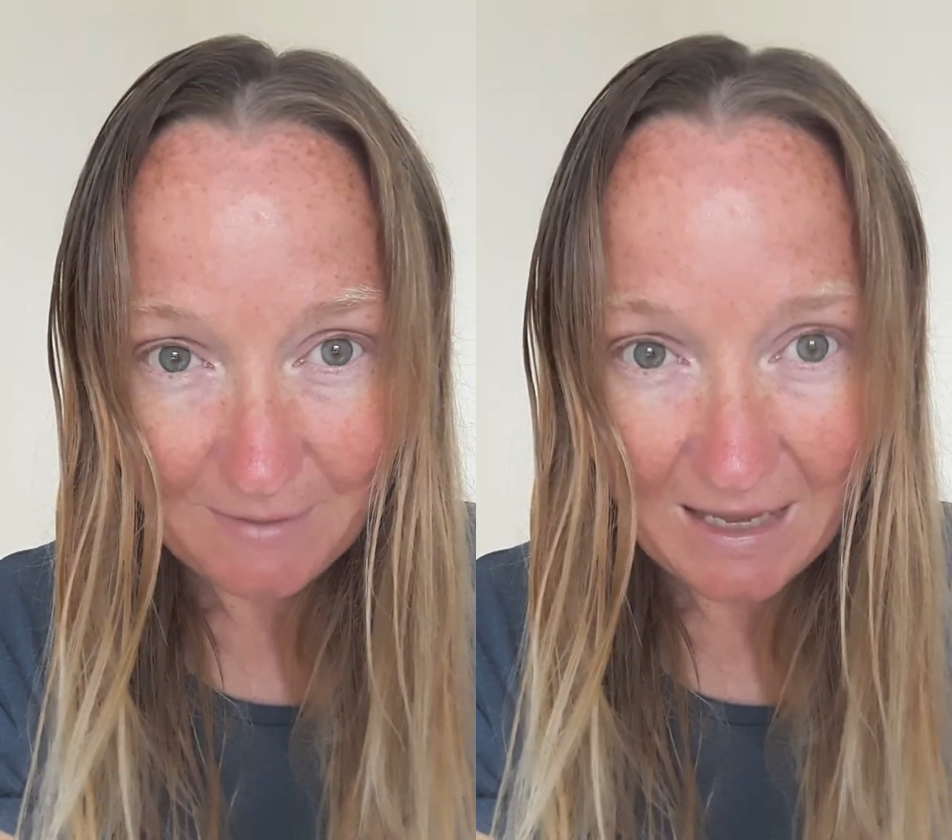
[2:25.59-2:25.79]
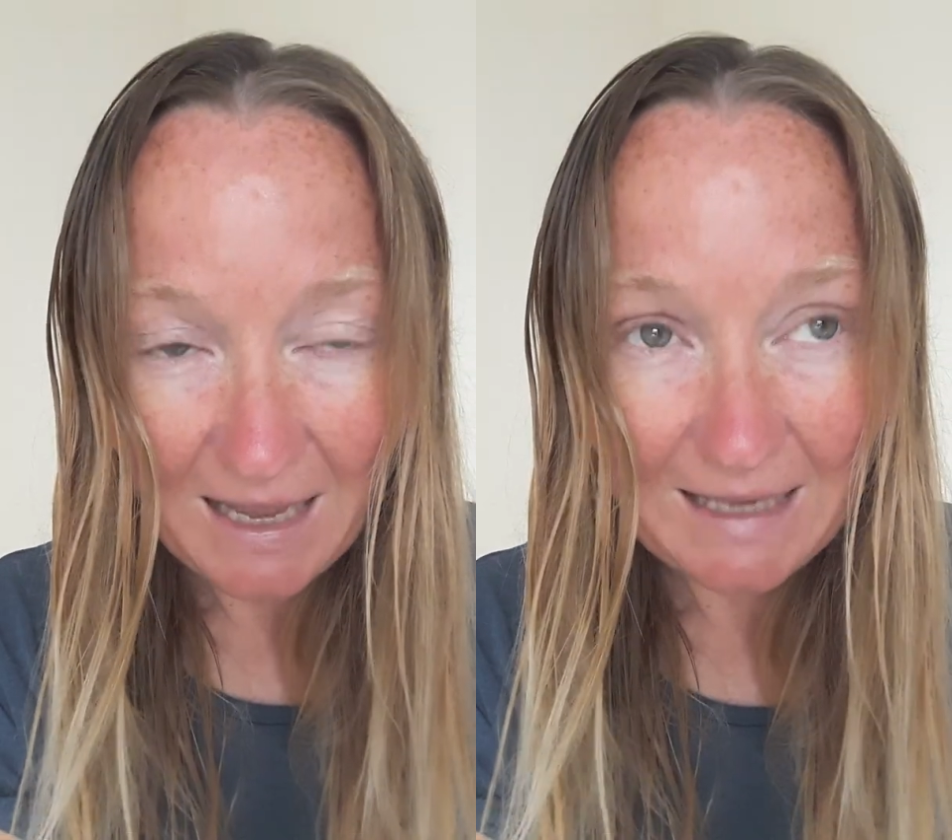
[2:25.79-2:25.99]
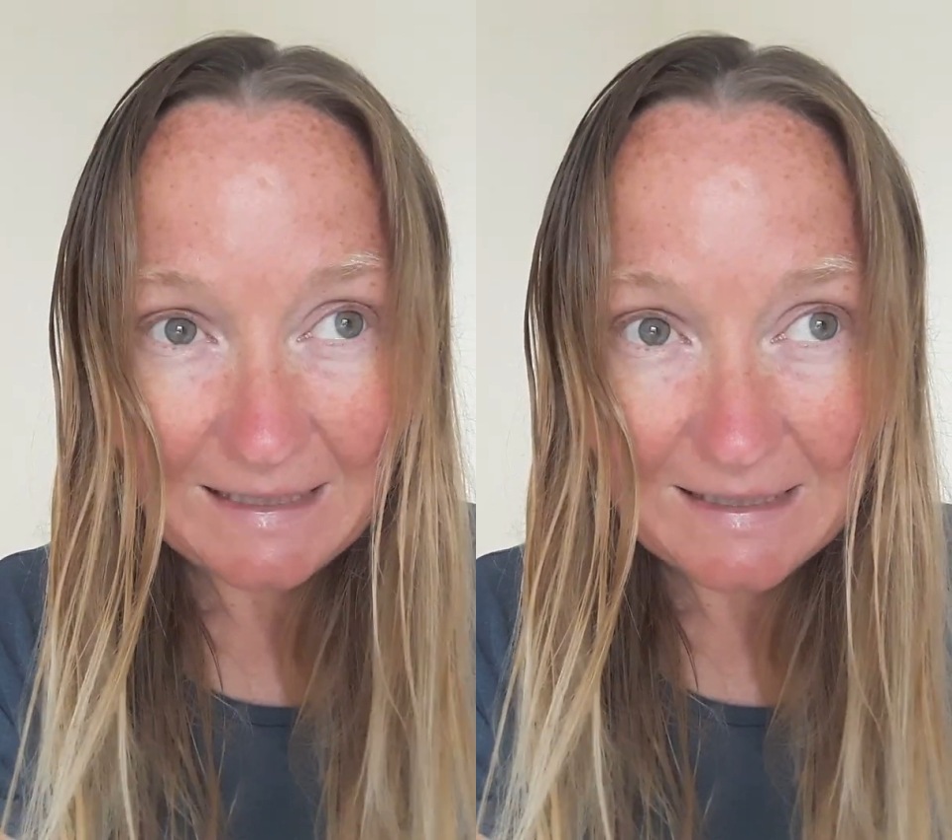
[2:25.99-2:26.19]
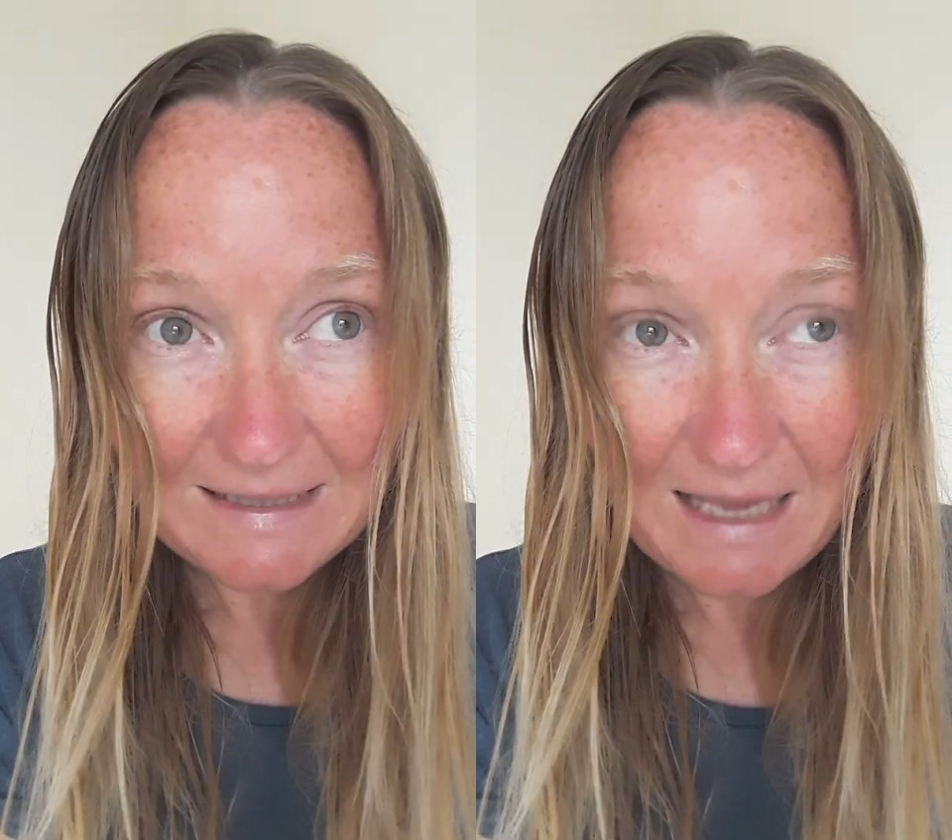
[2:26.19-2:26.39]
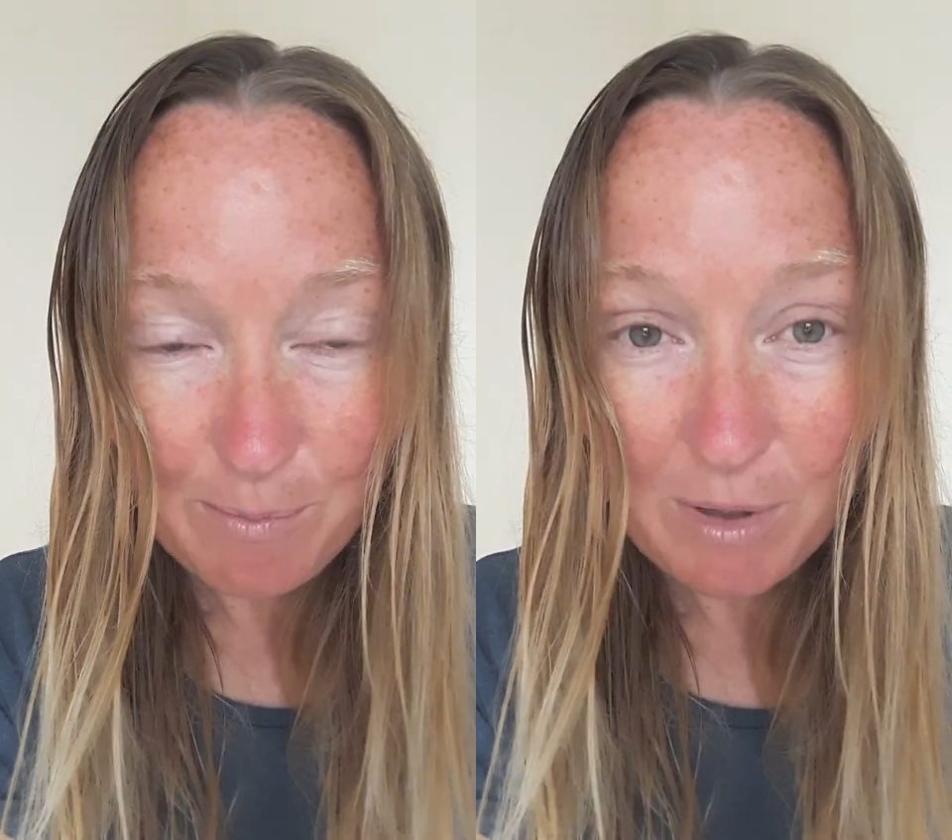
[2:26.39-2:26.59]
and it's
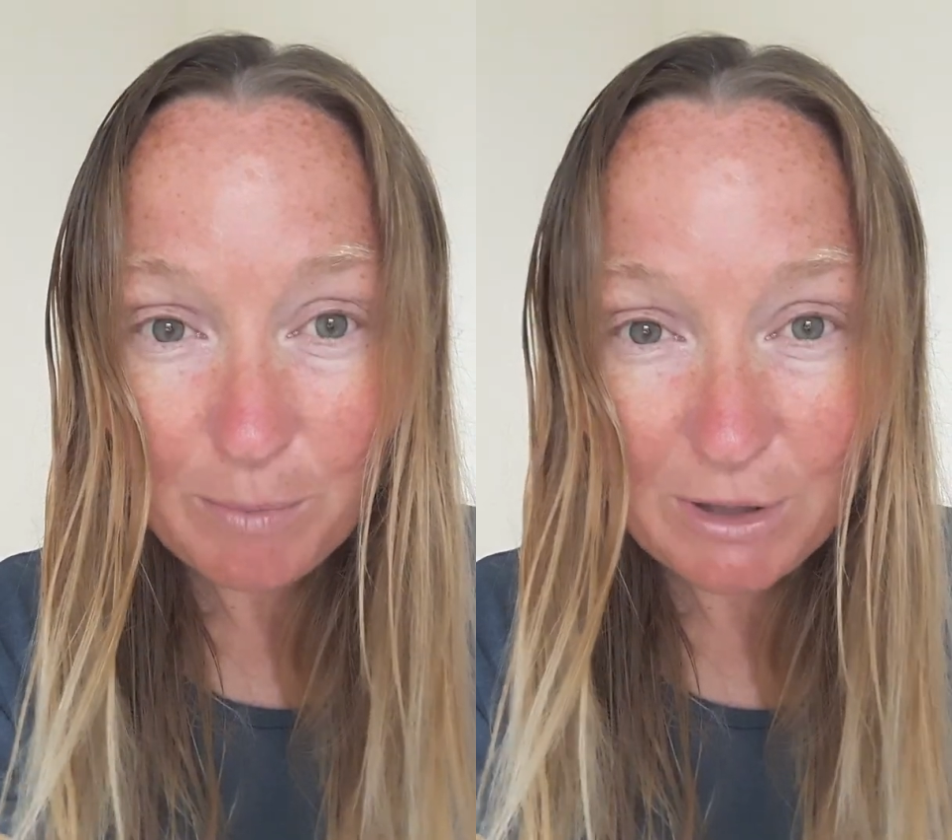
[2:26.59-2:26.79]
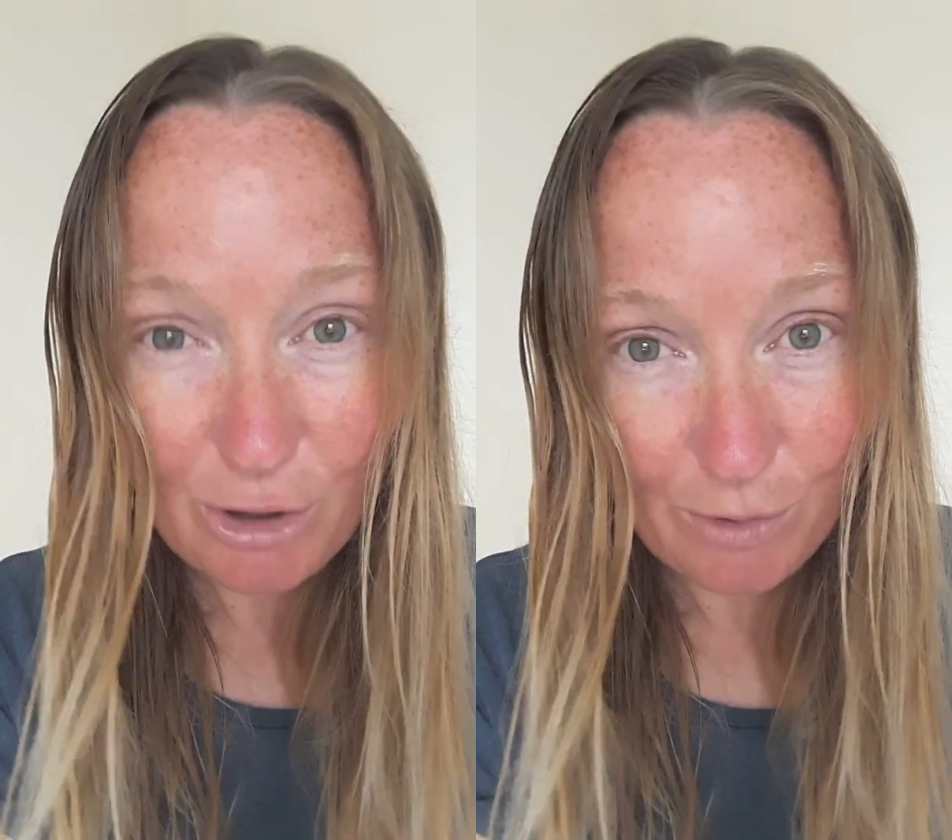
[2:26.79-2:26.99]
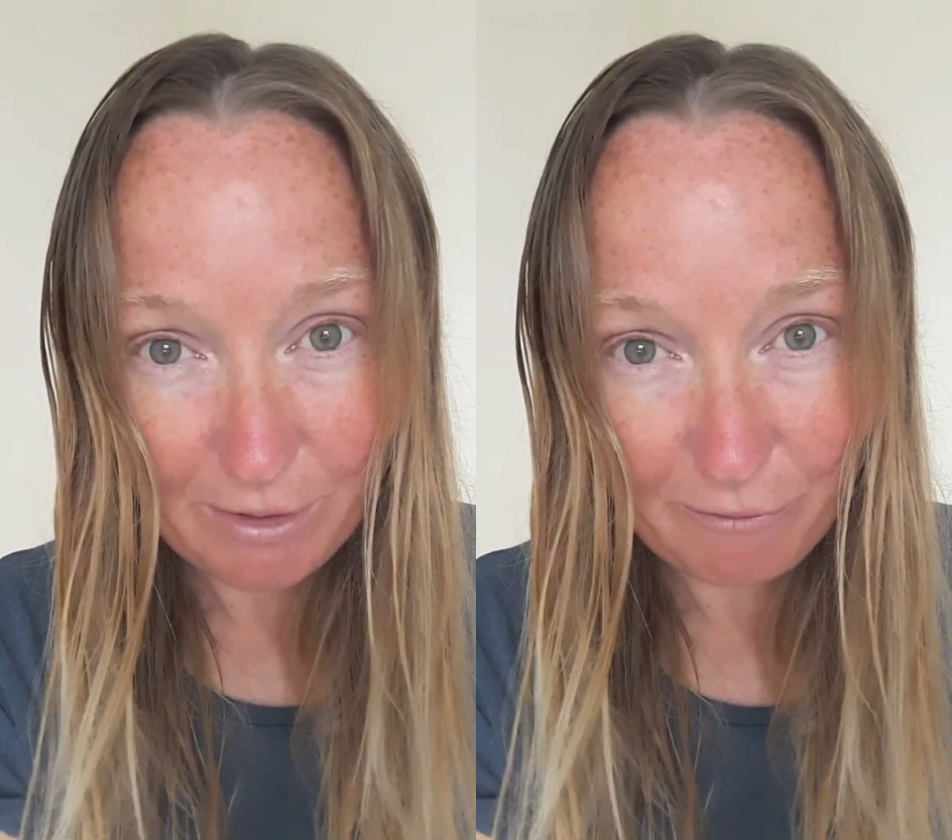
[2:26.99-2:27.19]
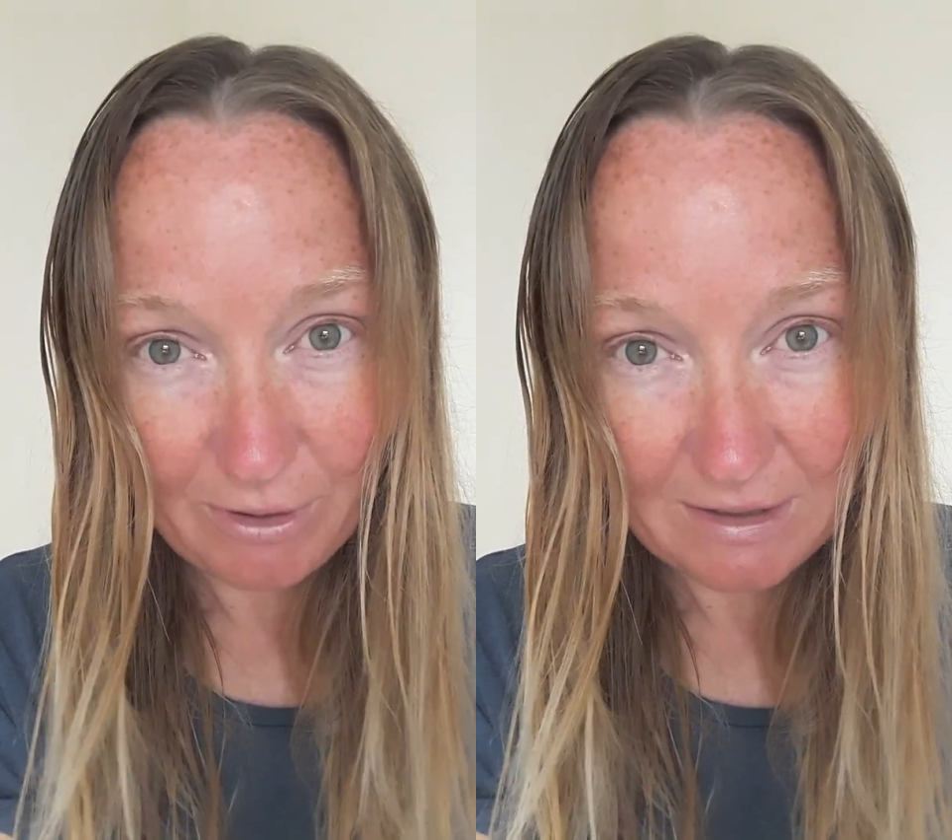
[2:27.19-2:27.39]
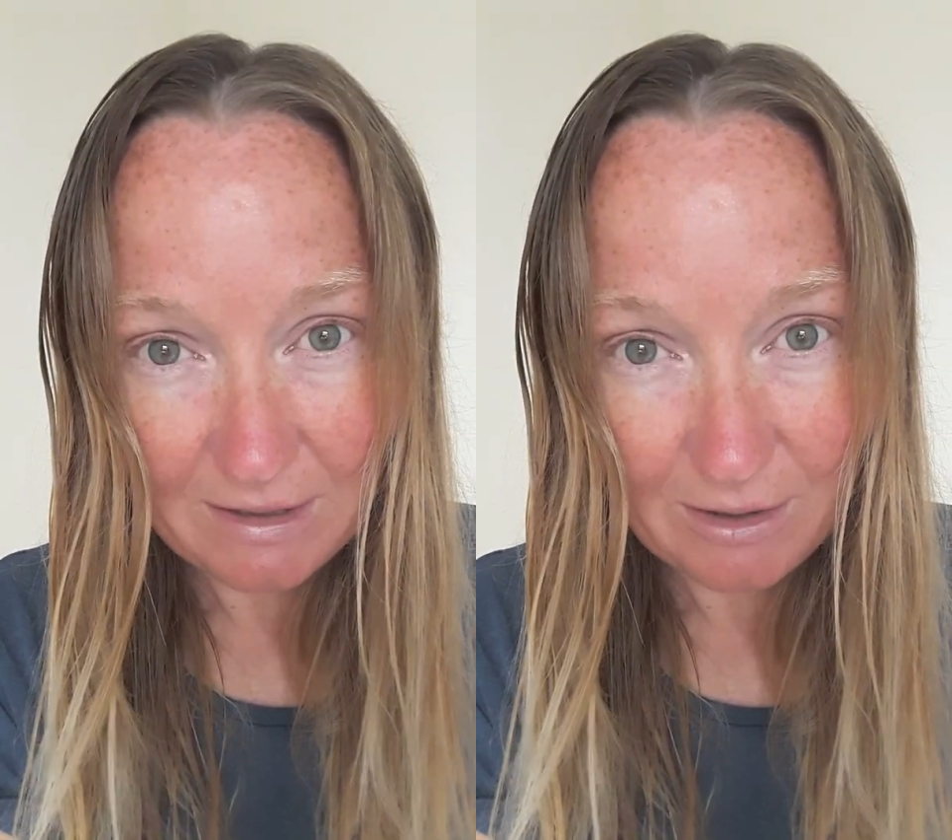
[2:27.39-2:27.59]
keeping me going
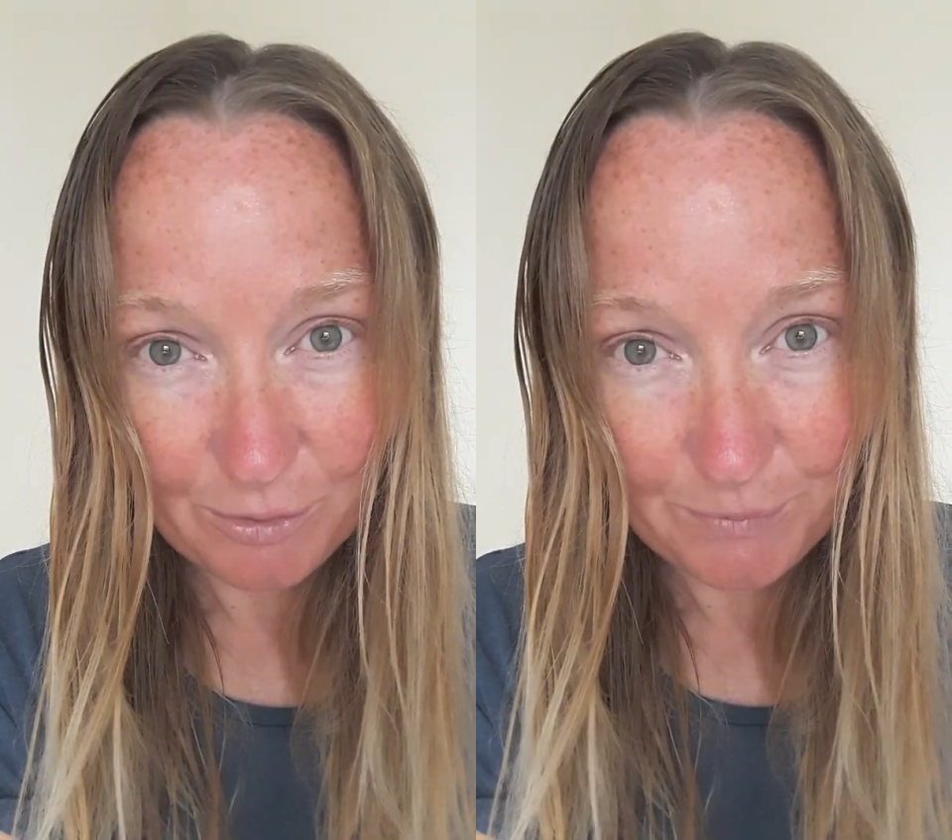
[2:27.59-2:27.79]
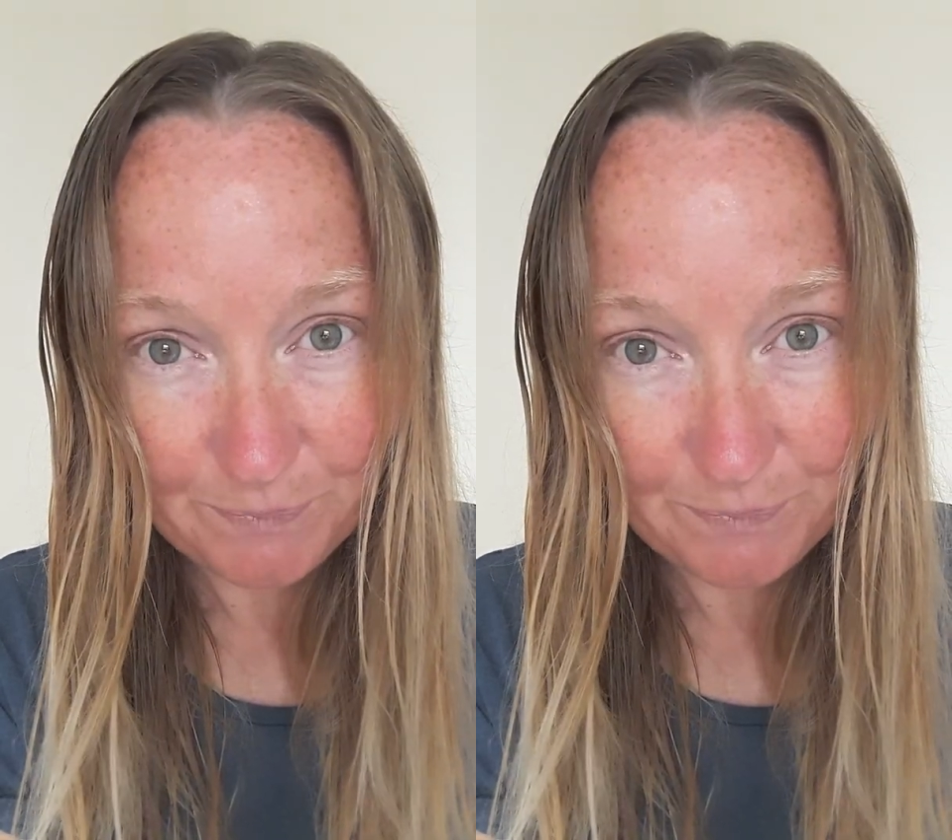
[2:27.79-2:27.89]
right now.